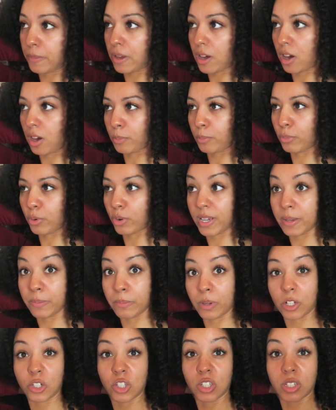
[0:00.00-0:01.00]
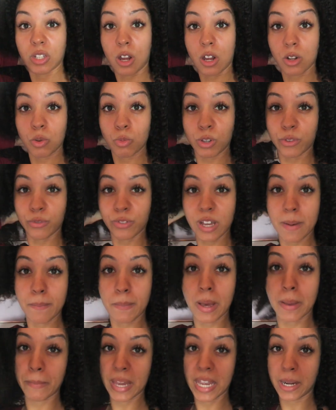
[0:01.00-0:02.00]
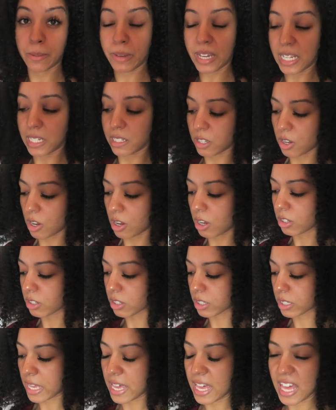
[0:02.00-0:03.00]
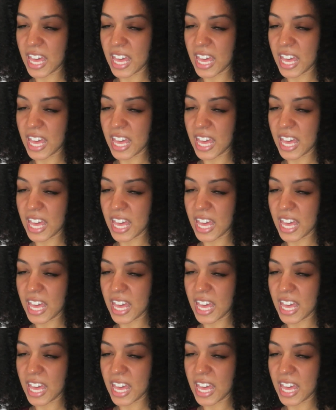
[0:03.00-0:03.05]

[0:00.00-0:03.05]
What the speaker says: I'm pretty much done with like my main tasks.